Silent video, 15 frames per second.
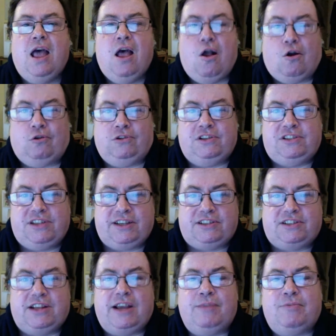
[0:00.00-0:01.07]
On the sixth
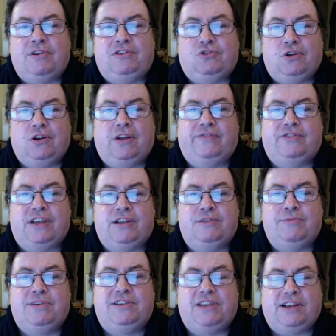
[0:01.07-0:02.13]
day, my true love sends
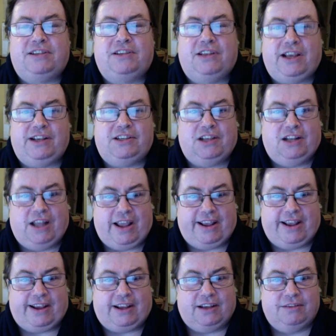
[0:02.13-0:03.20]
me six geese
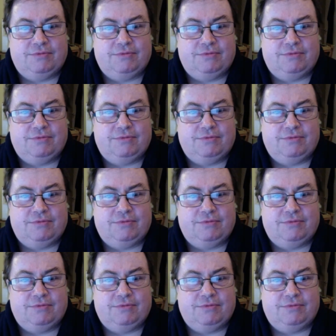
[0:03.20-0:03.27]
a-laying.